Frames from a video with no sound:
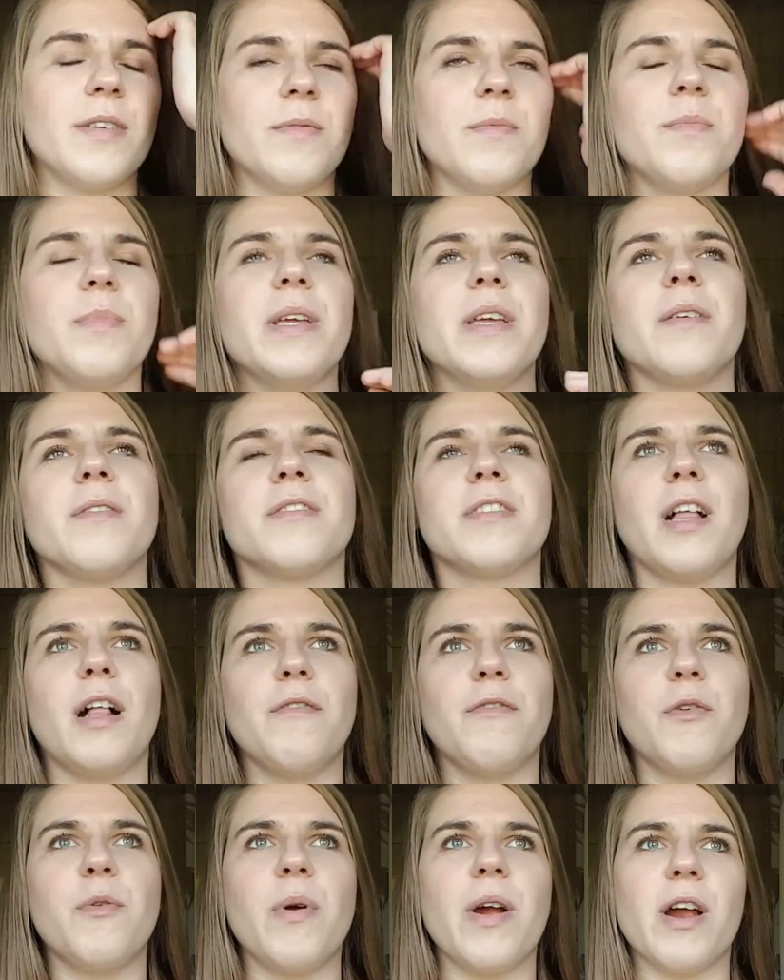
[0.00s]
being
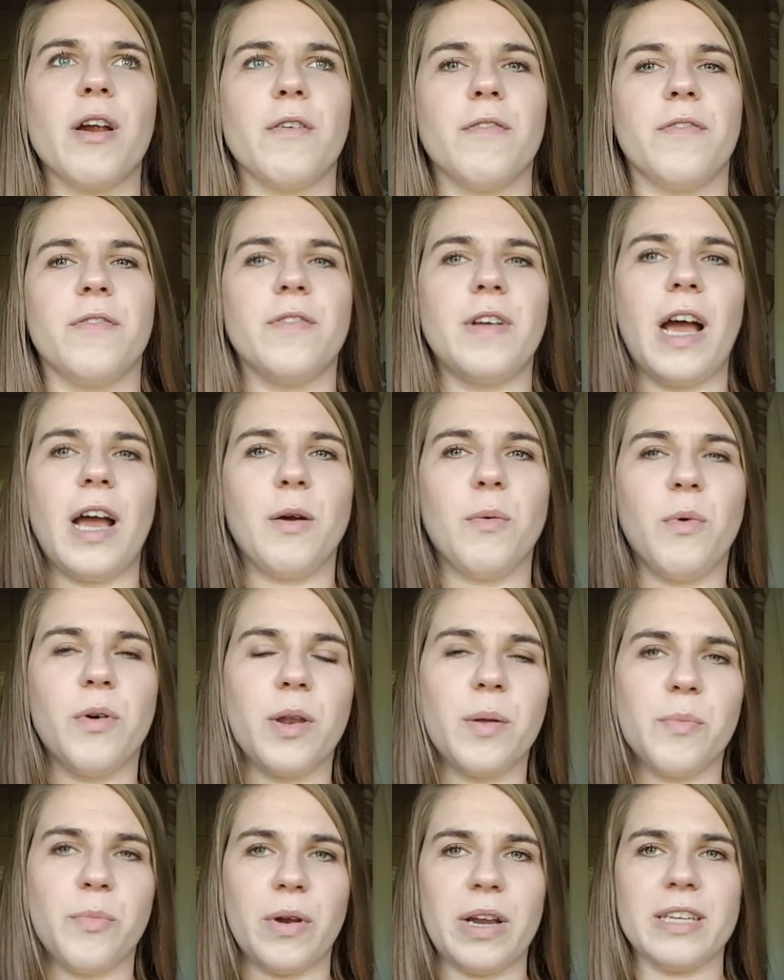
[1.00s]
self-aware of I want
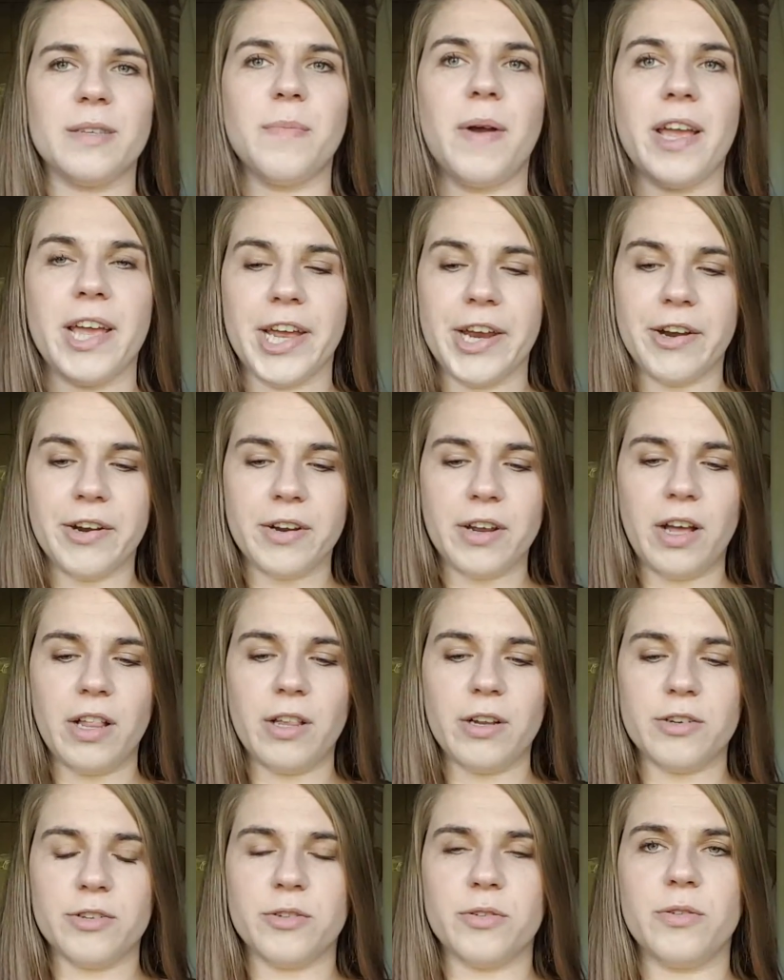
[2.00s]
to embrace my hair
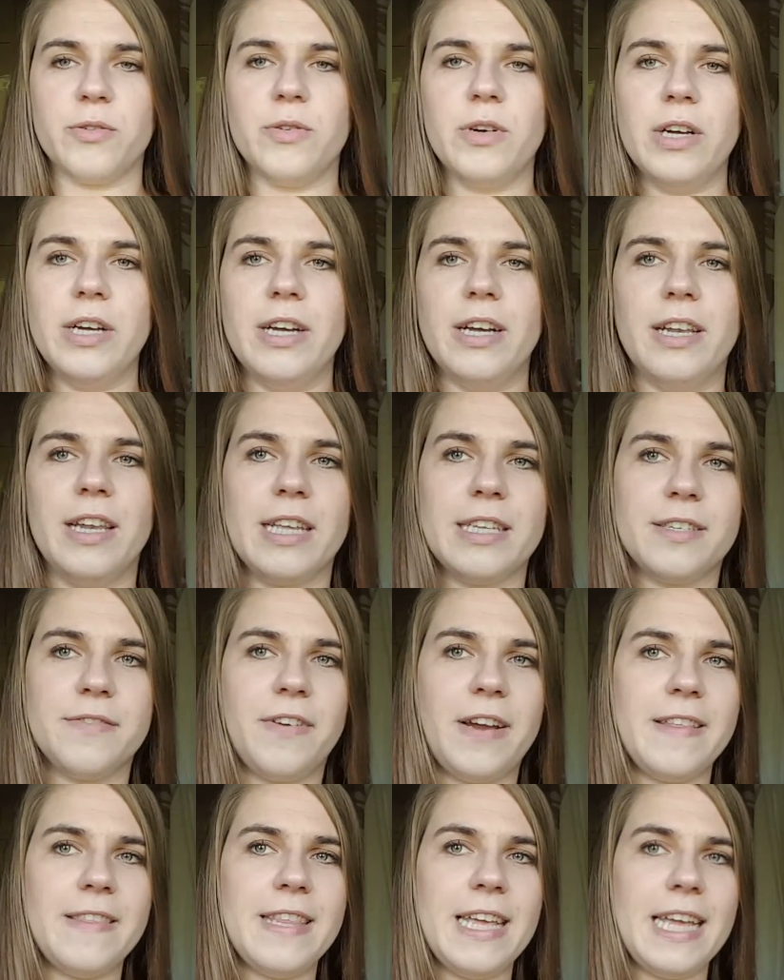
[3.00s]
color, so let's
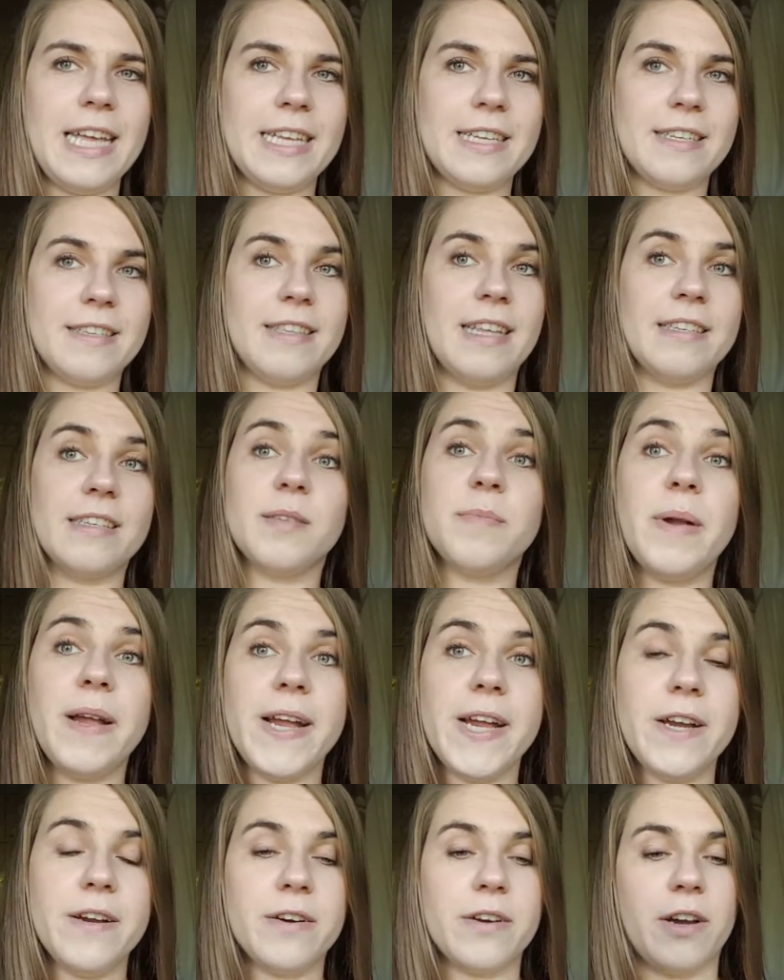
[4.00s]
find these. This is my
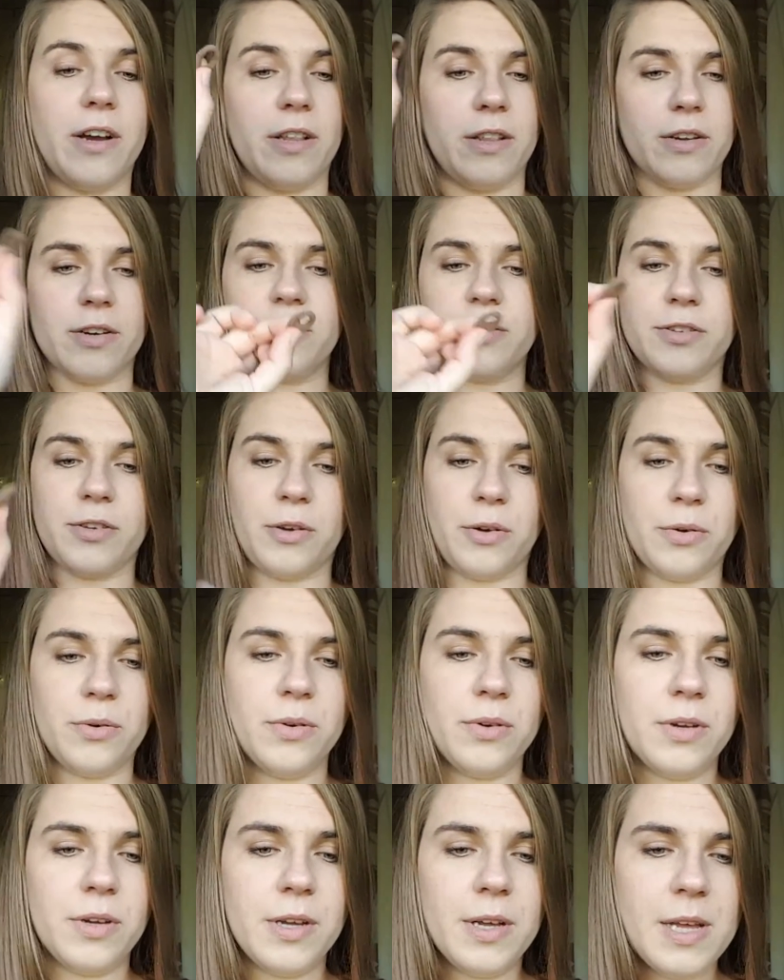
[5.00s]
hair color.
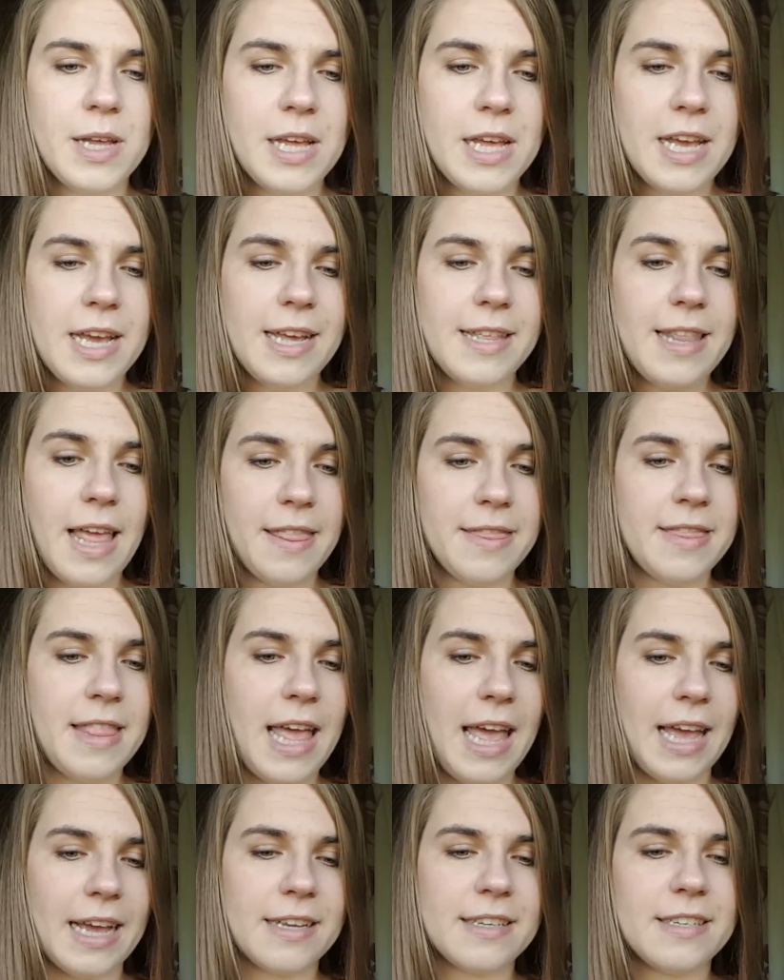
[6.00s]
So then
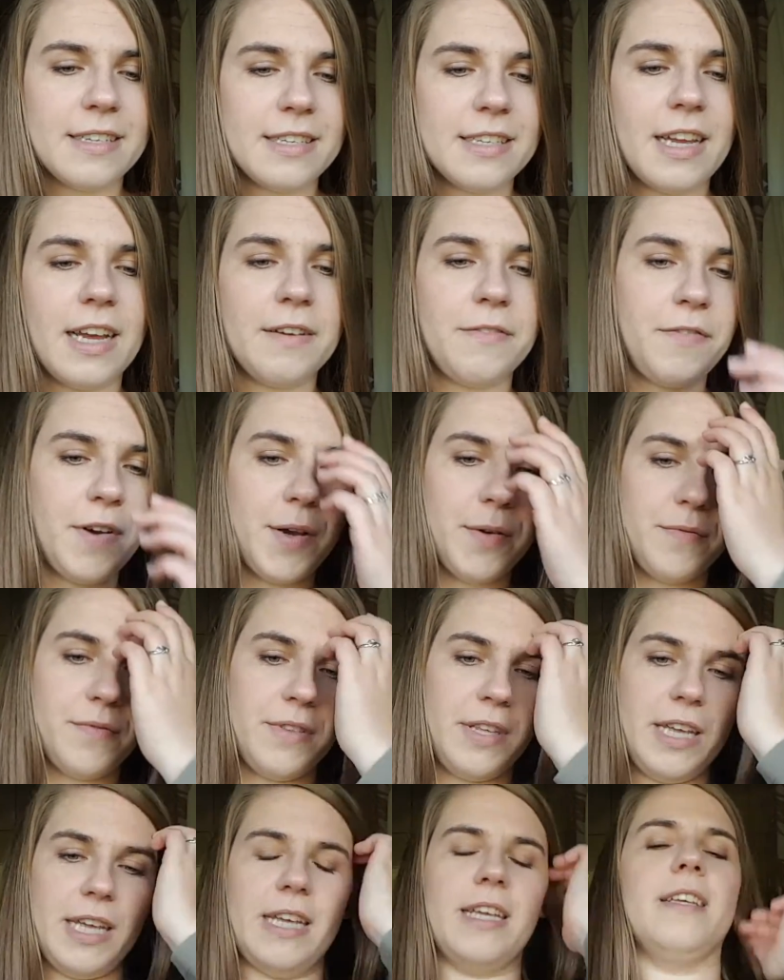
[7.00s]
next I found
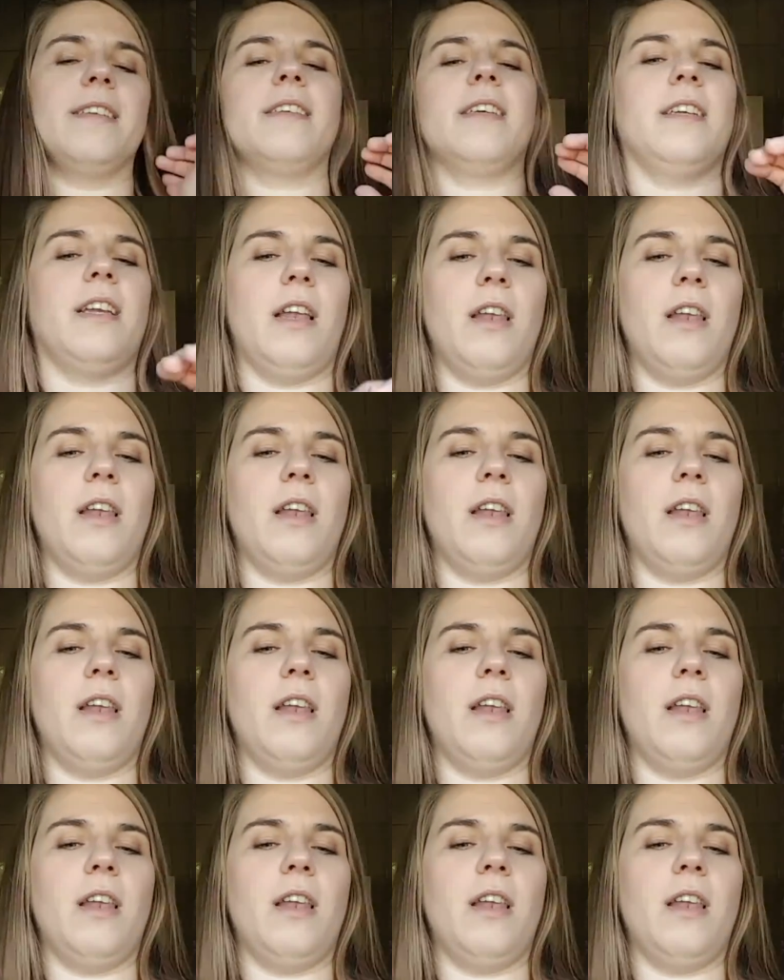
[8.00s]
these, and I